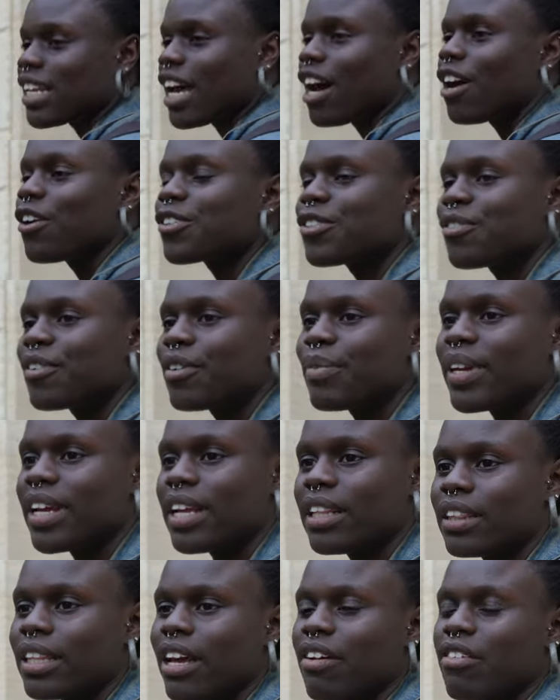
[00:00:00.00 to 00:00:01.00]
At Oxford,
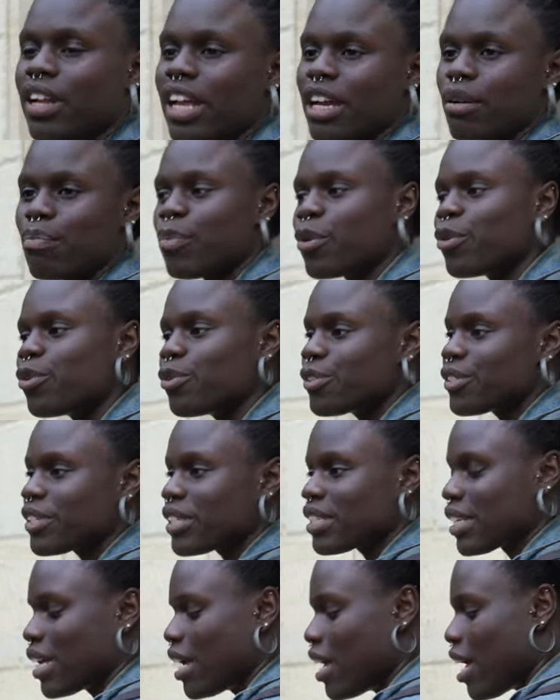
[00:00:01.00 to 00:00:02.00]
we there were like
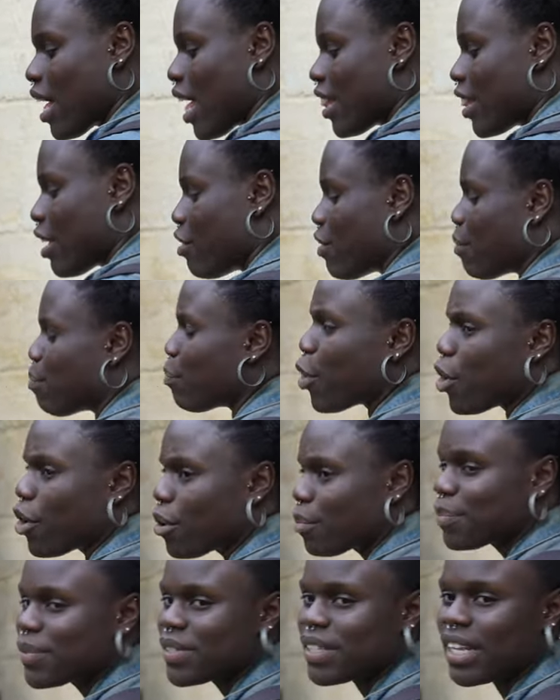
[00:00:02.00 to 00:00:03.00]
balls and there were
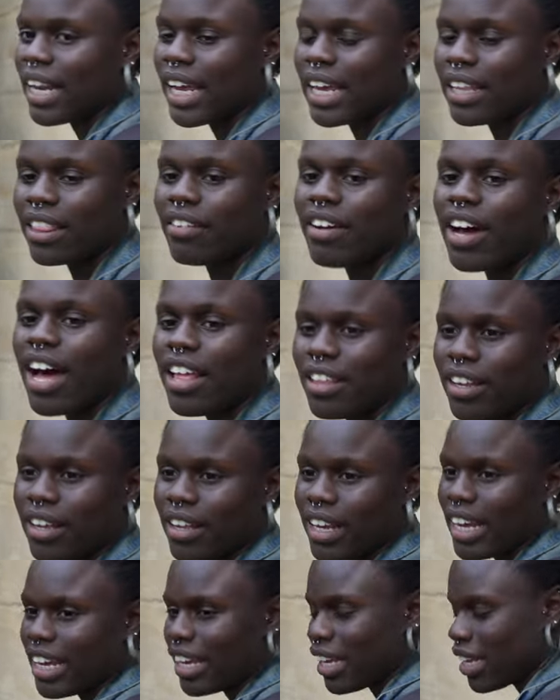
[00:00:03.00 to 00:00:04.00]
bops and like there were
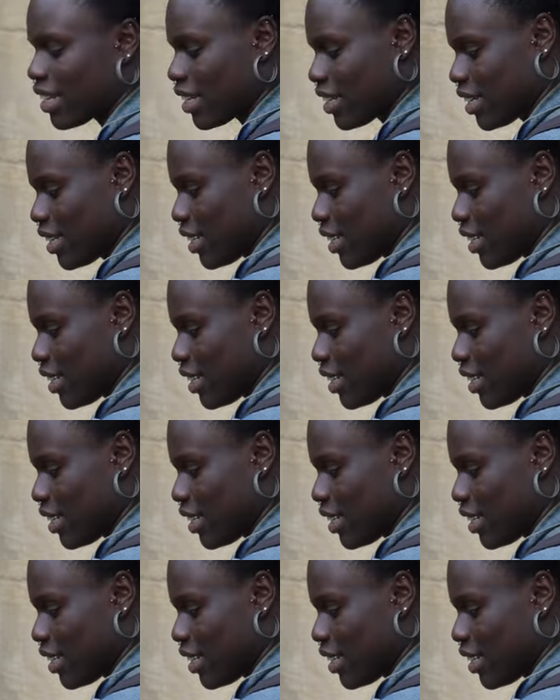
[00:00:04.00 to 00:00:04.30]
other like,